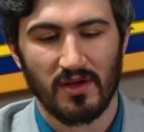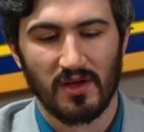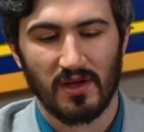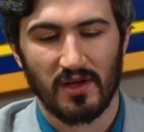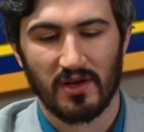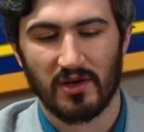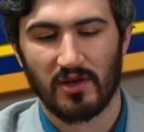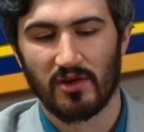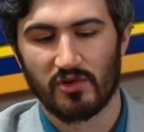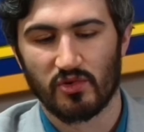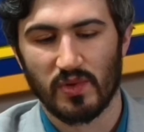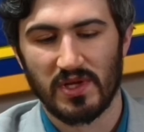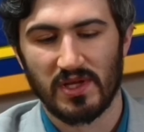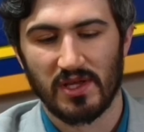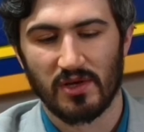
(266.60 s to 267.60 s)
In another
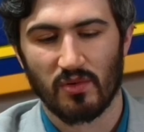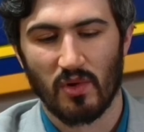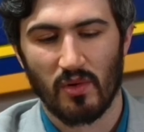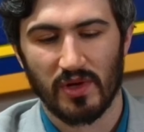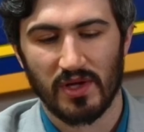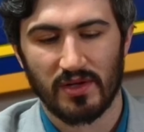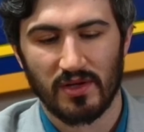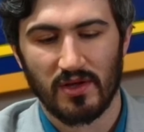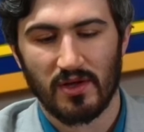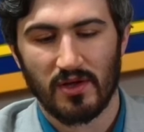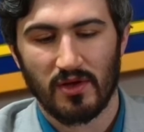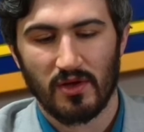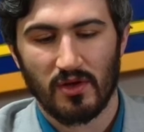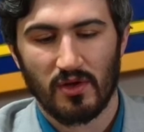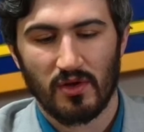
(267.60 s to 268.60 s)
tweet, he quoted,
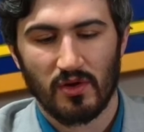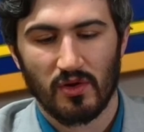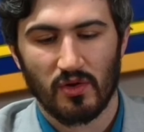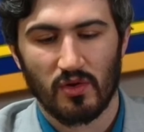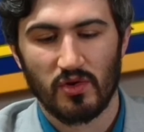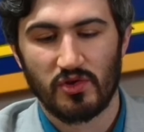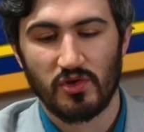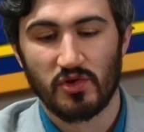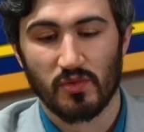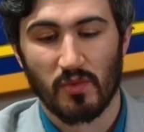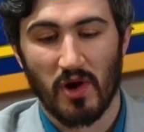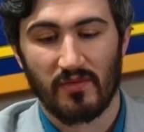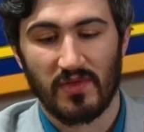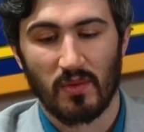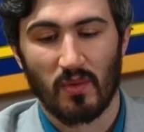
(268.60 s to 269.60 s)
could do tomorrow
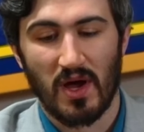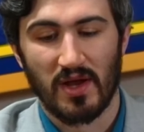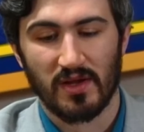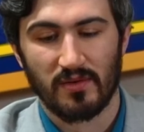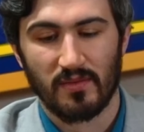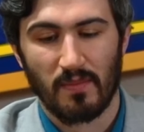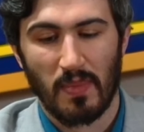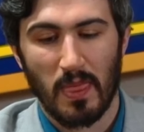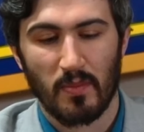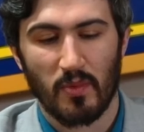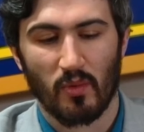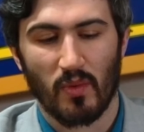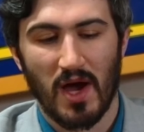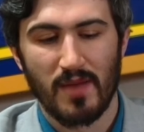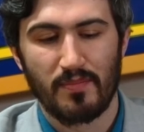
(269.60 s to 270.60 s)
if they wanted, but
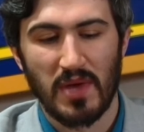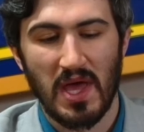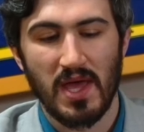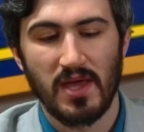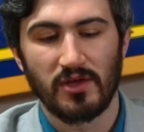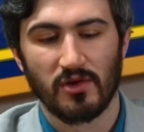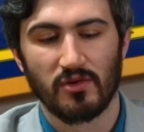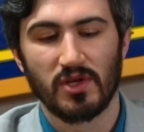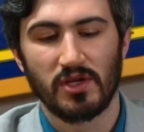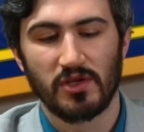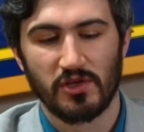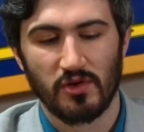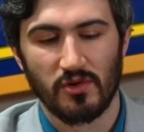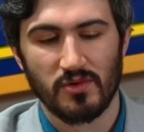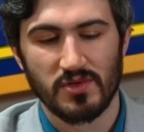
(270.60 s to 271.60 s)
why pay union
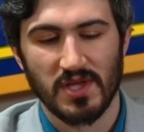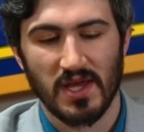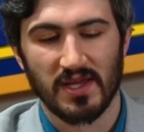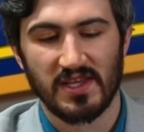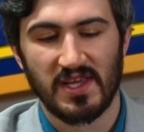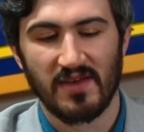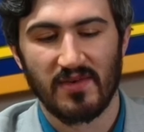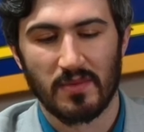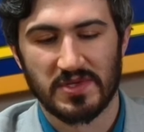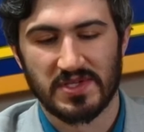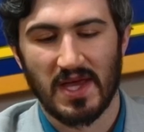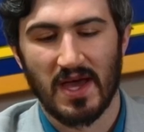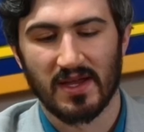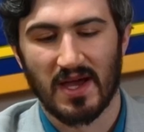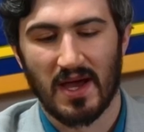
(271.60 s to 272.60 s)
dues and give up
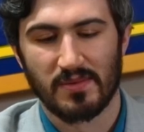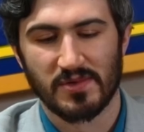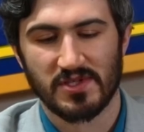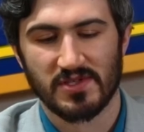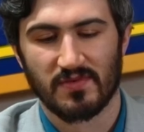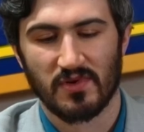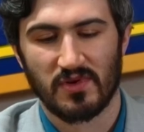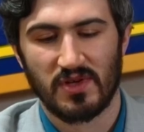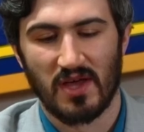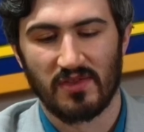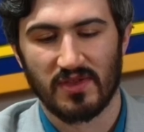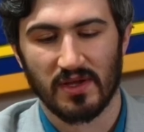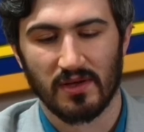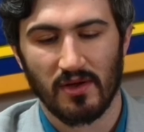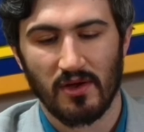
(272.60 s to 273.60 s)
stock options for
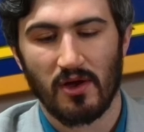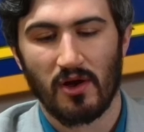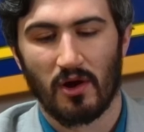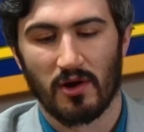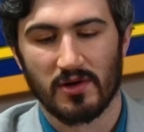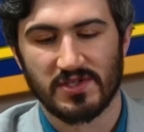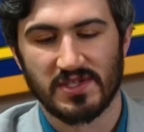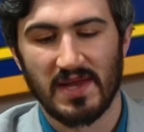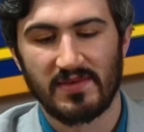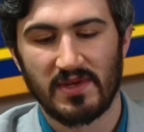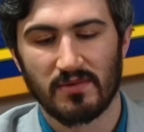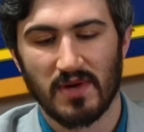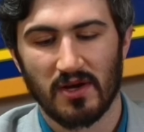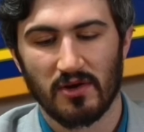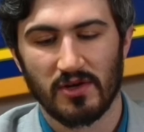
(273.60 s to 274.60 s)
nothing? Our safety
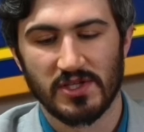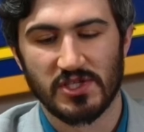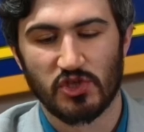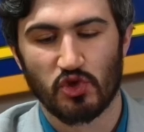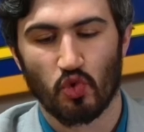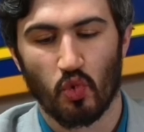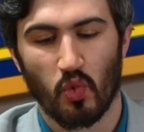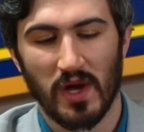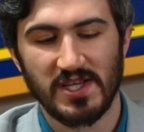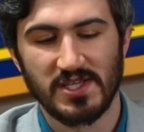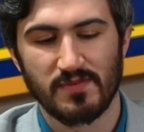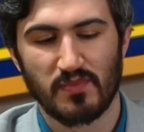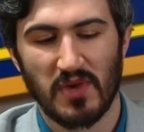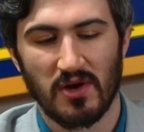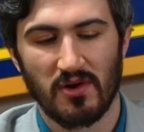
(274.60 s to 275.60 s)
record is twice
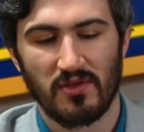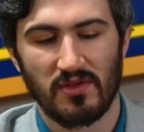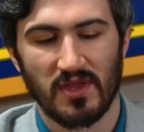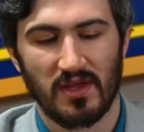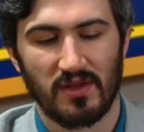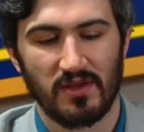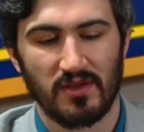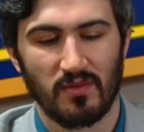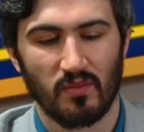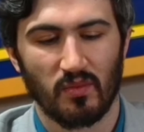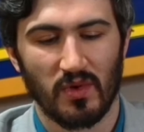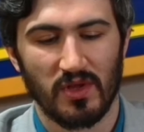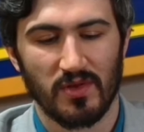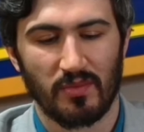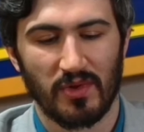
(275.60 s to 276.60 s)
better than
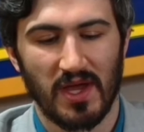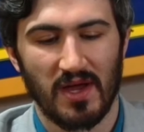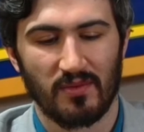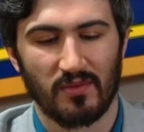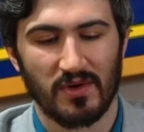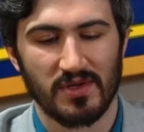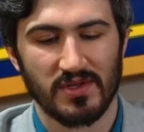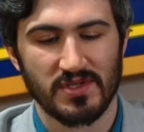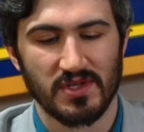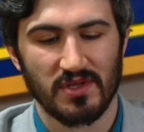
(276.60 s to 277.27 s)
when the plant was